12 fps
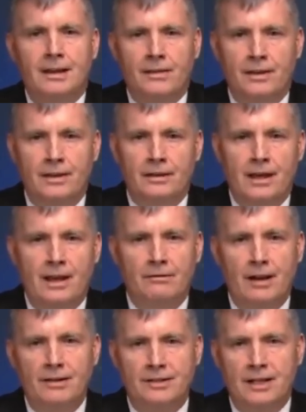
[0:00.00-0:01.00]
then at
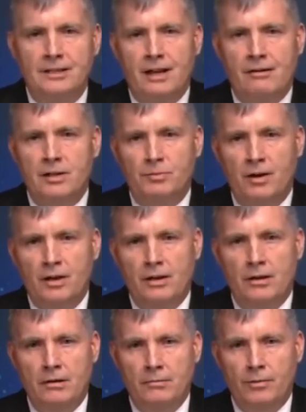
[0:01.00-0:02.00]
around 6 hours prior